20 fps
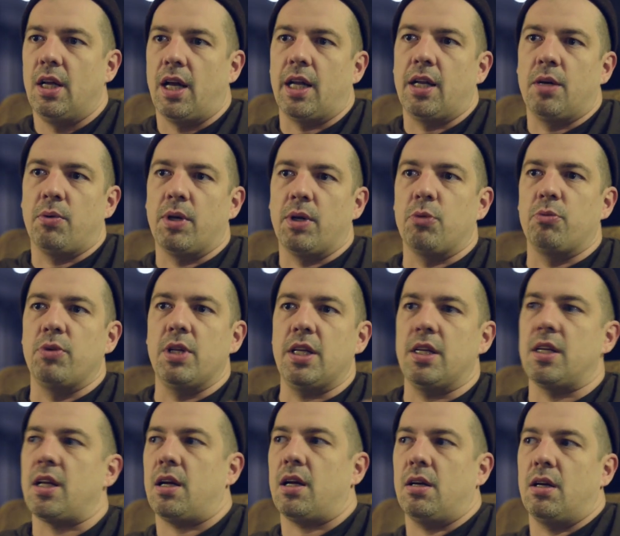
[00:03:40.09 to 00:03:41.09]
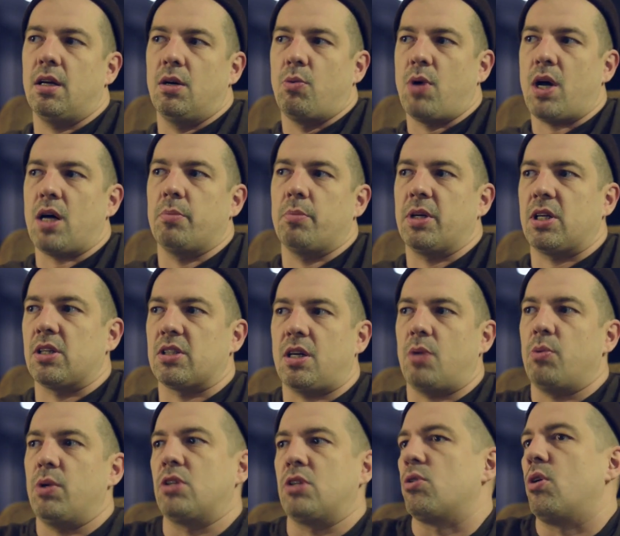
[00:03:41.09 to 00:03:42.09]
And it went really well, because
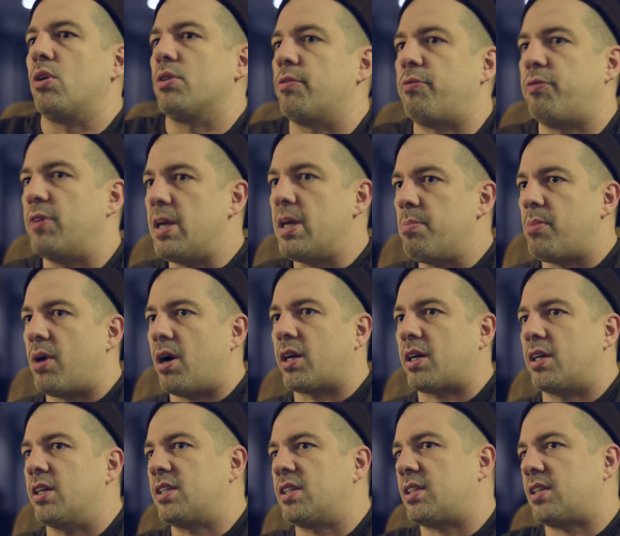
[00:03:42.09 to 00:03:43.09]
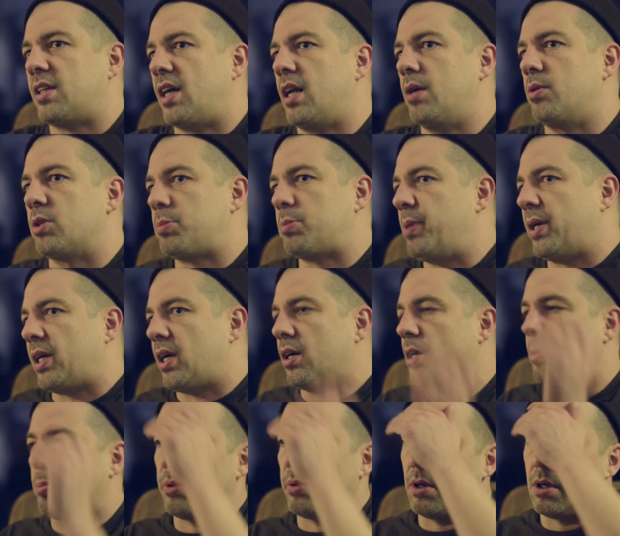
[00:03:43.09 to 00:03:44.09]
I went to all the flea markets, and I was
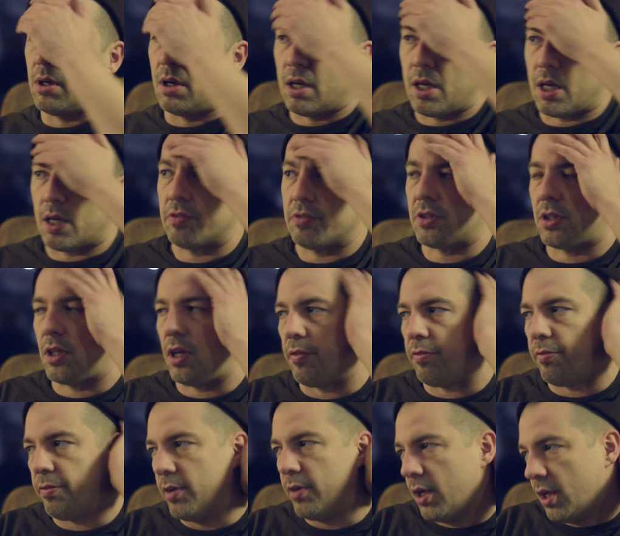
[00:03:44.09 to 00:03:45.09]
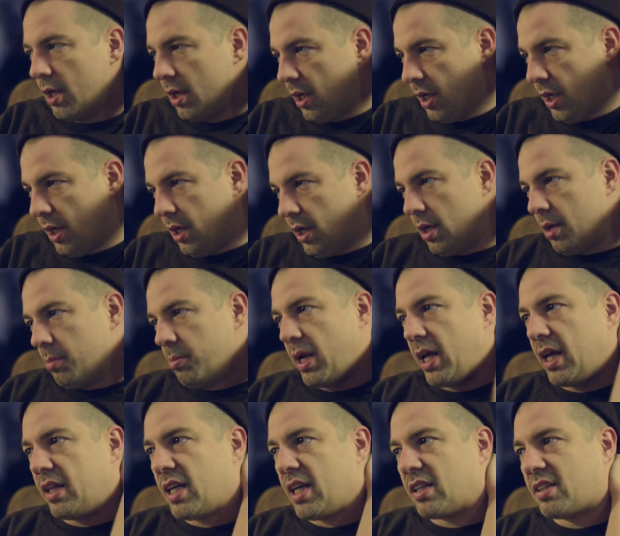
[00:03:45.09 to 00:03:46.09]
picking up a lot of stuff.
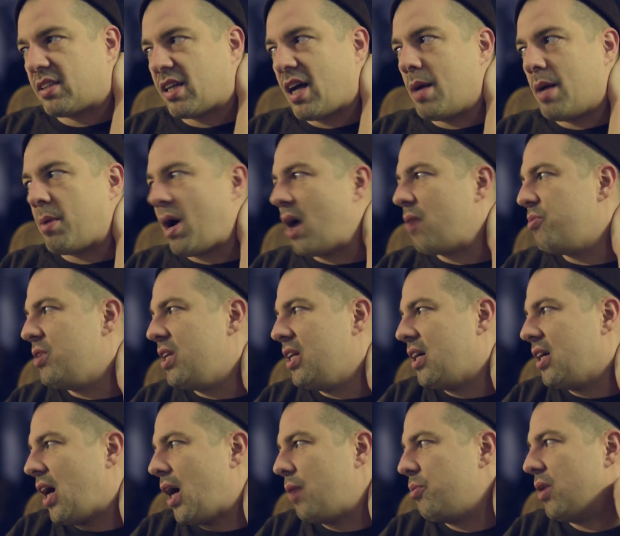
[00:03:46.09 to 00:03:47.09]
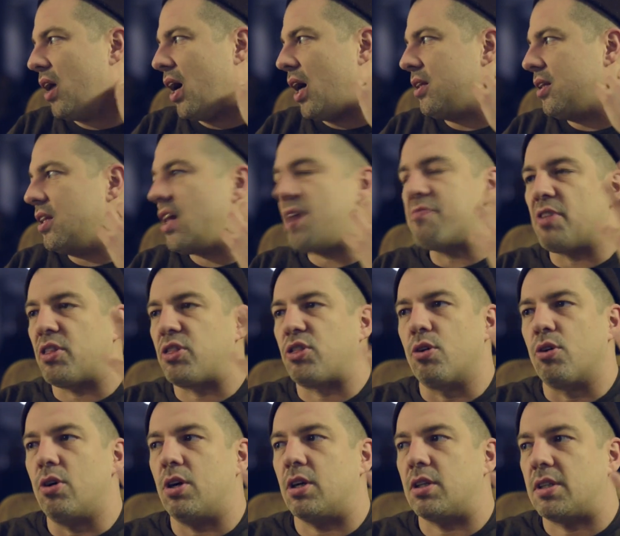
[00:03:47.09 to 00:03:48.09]
But at that time, I never
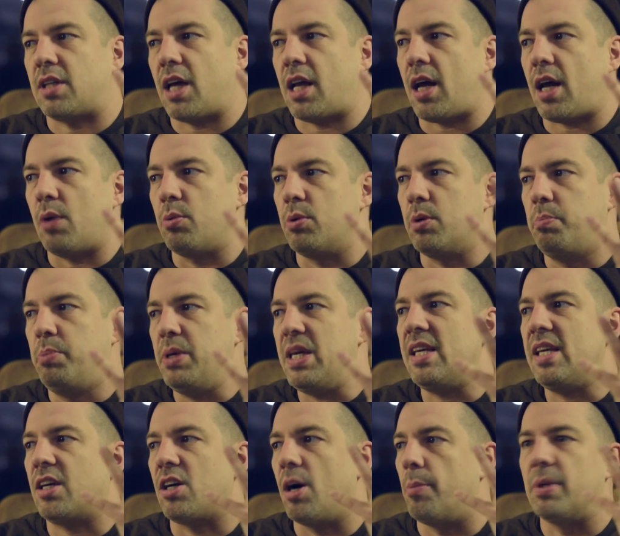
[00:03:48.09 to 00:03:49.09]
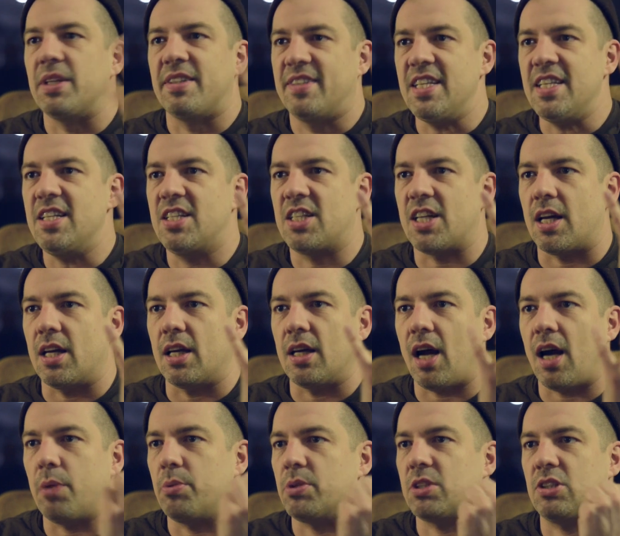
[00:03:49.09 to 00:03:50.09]
thought that I would become a
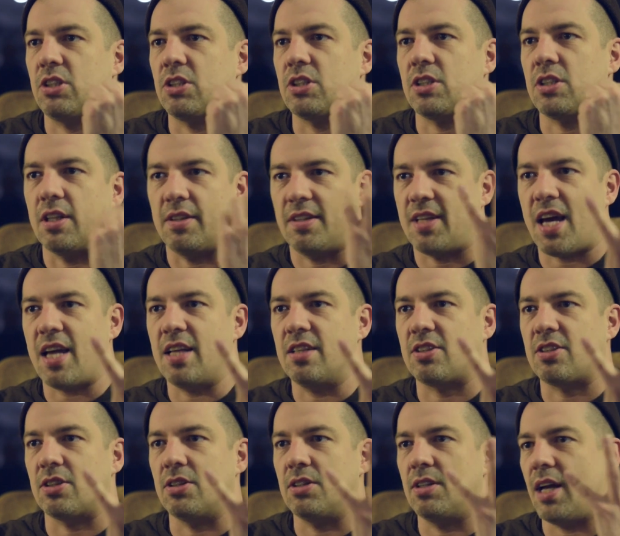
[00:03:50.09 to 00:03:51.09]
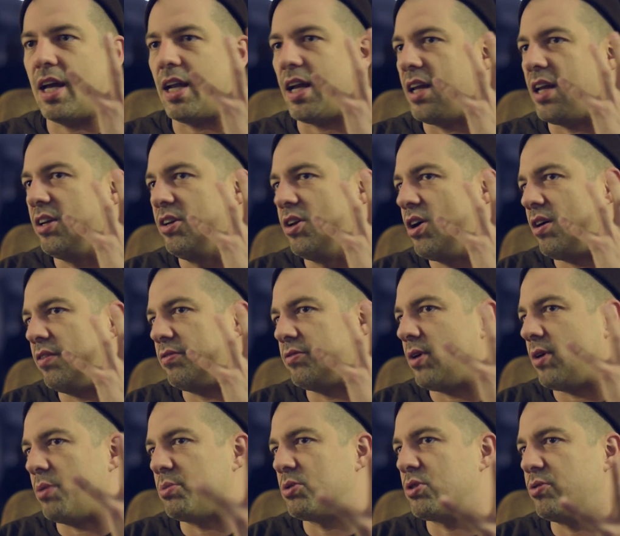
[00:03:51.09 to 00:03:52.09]
DJ. I was just a dancer, and I
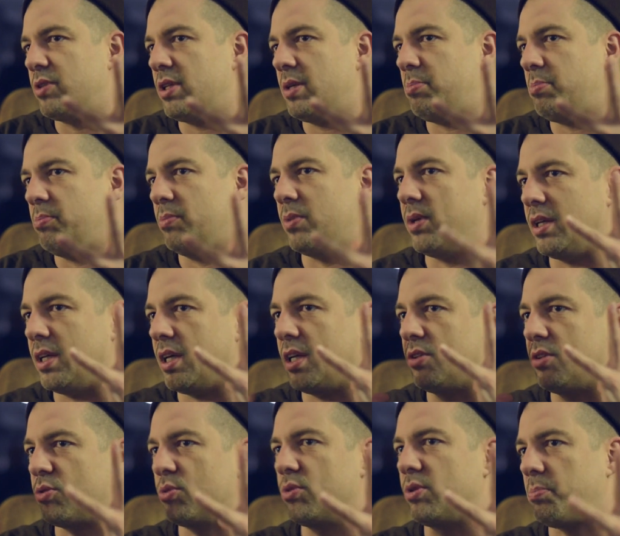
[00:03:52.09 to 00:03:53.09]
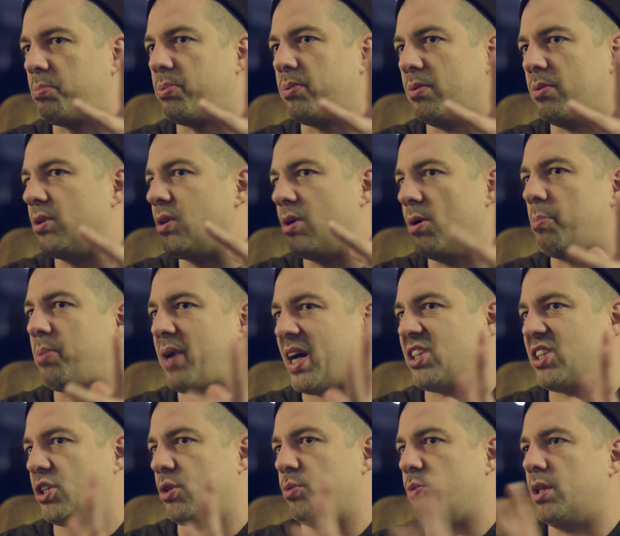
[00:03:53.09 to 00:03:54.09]
was really into the,
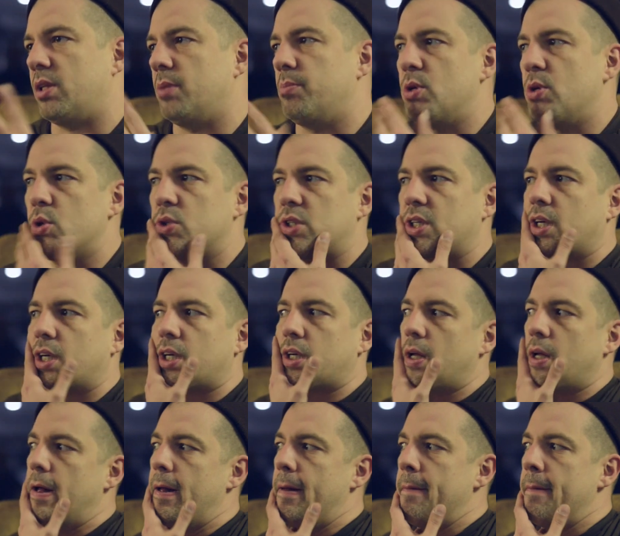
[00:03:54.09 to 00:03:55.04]
passion with the music.